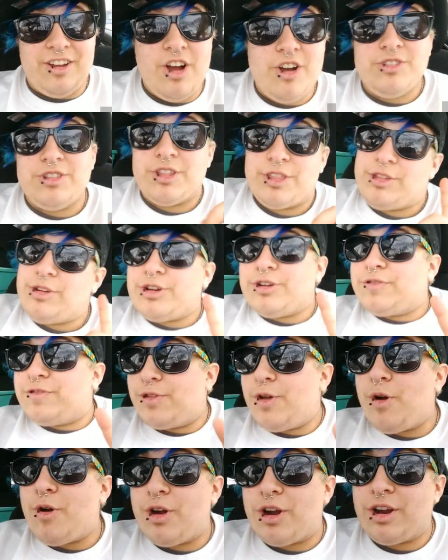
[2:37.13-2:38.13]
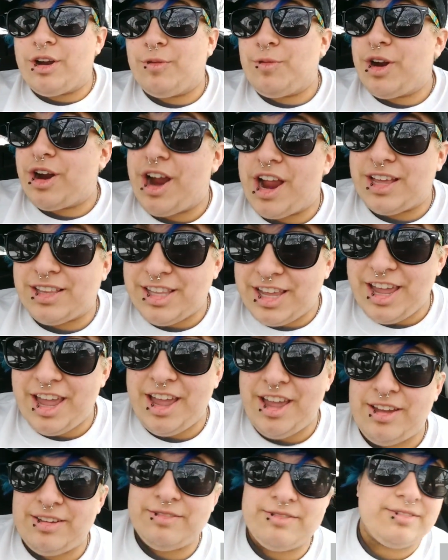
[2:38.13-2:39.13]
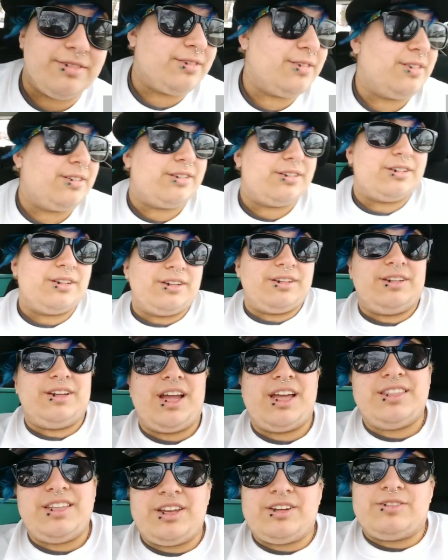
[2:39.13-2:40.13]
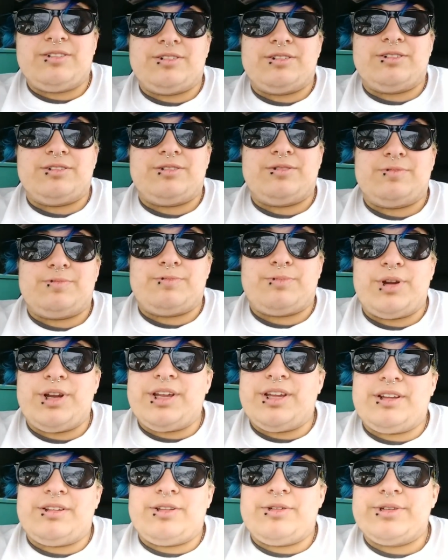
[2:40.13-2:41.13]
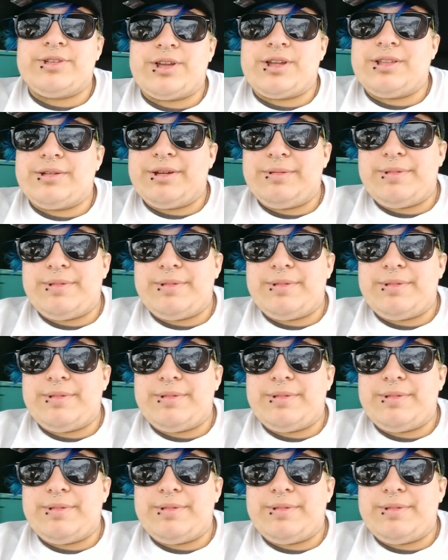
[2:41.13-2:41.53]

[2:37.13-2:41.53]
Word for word: on the third floor where I live and then bringing clothes all